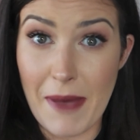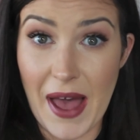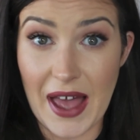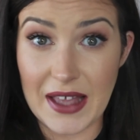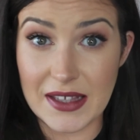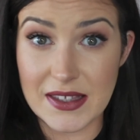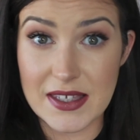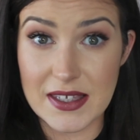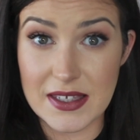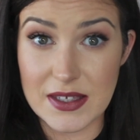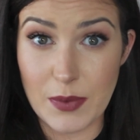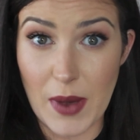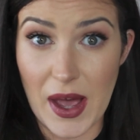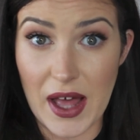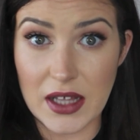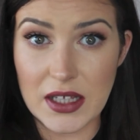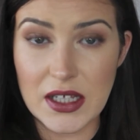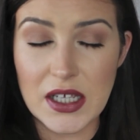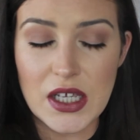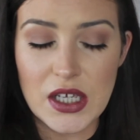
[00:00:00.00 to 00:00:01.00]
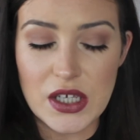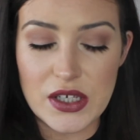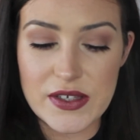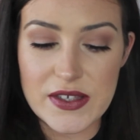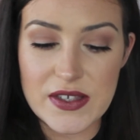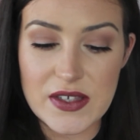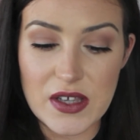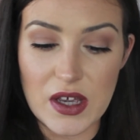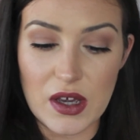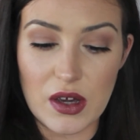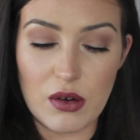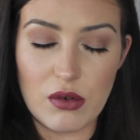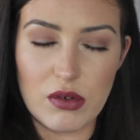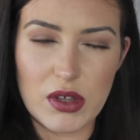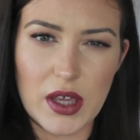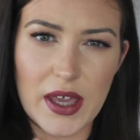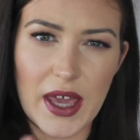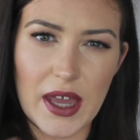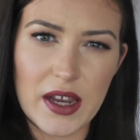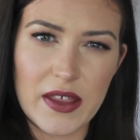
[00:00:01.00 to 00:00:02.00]
pads as well. So
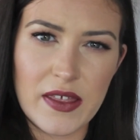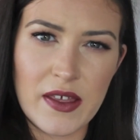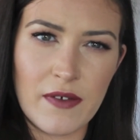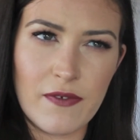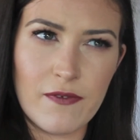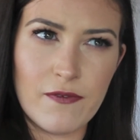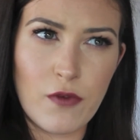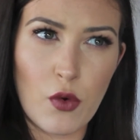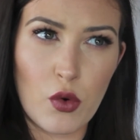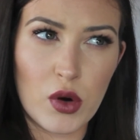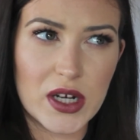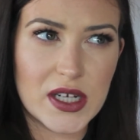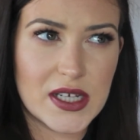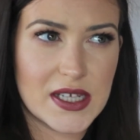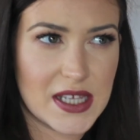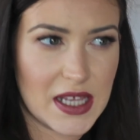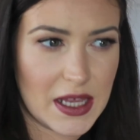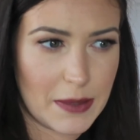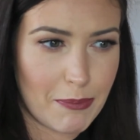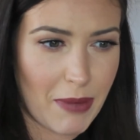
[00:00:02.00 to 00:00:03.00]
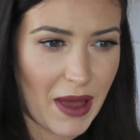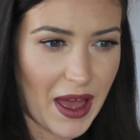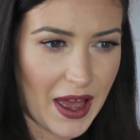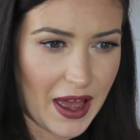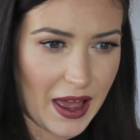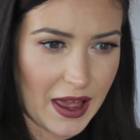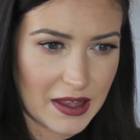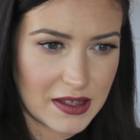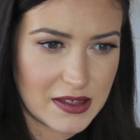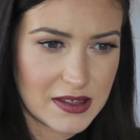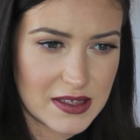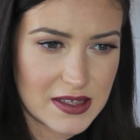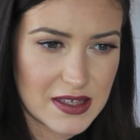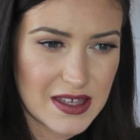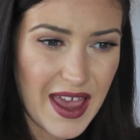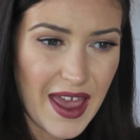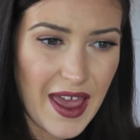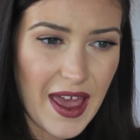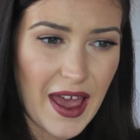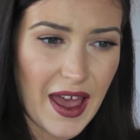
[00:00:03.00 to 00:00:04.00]
you get, I think, 40
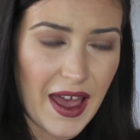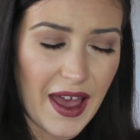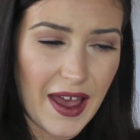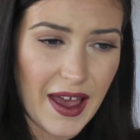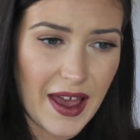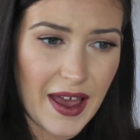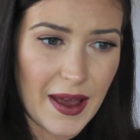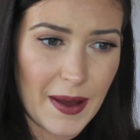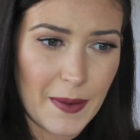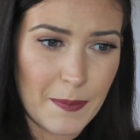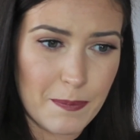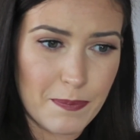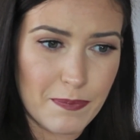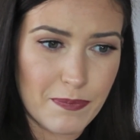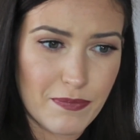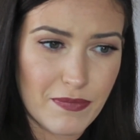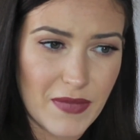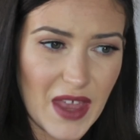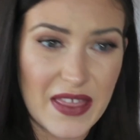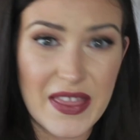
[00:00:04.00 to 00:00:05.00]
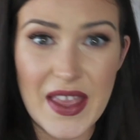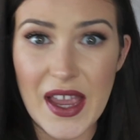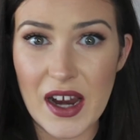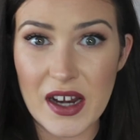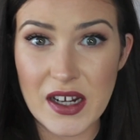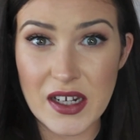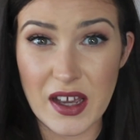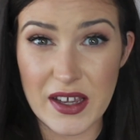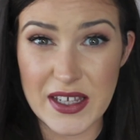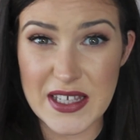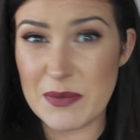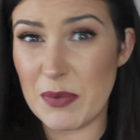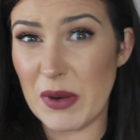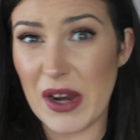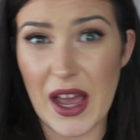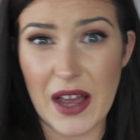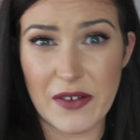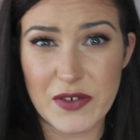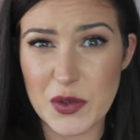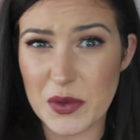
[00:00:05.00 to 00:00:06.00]
pads, and they are nice,
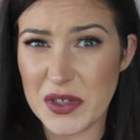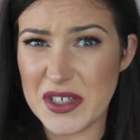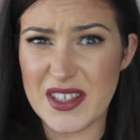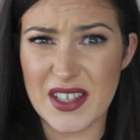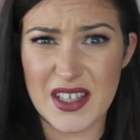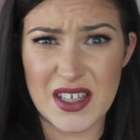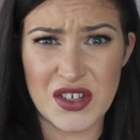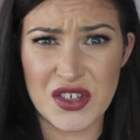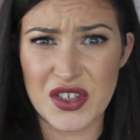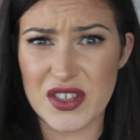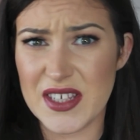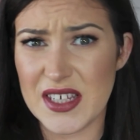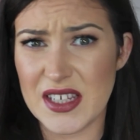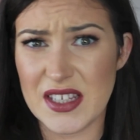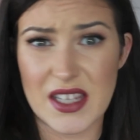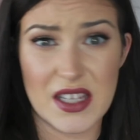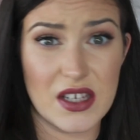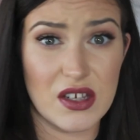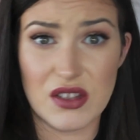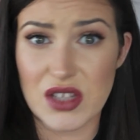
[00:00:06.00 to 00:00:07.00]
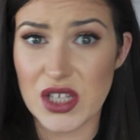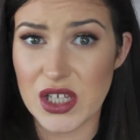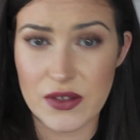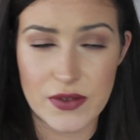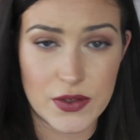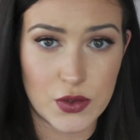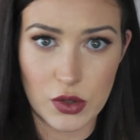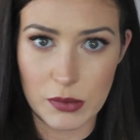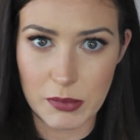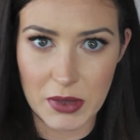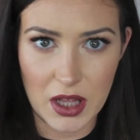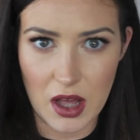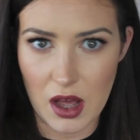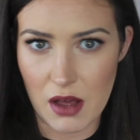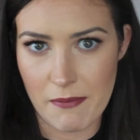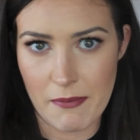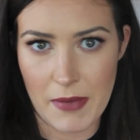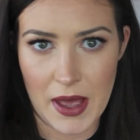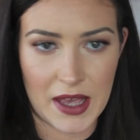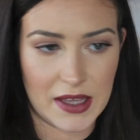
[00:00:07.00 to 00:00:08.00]
but afterwards you can just continue to use normal
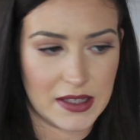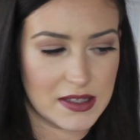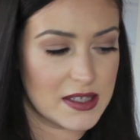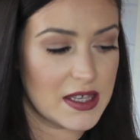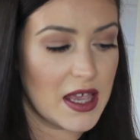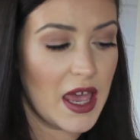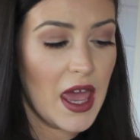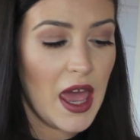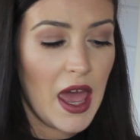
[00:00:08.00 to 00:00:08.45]
cotton pads.